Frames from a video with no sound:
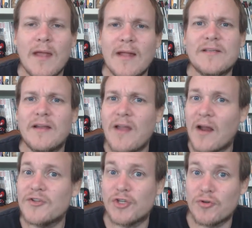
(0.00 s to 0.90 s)
It's
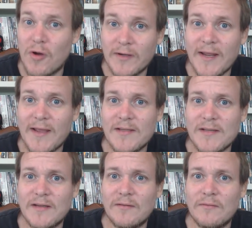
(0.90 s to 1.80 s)
not a strong
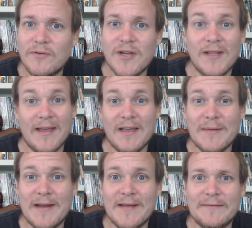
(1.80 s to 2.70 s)
taste, which I like
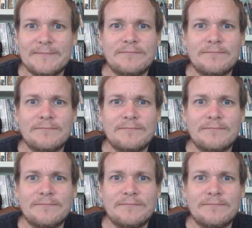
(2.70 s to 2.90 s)
about it.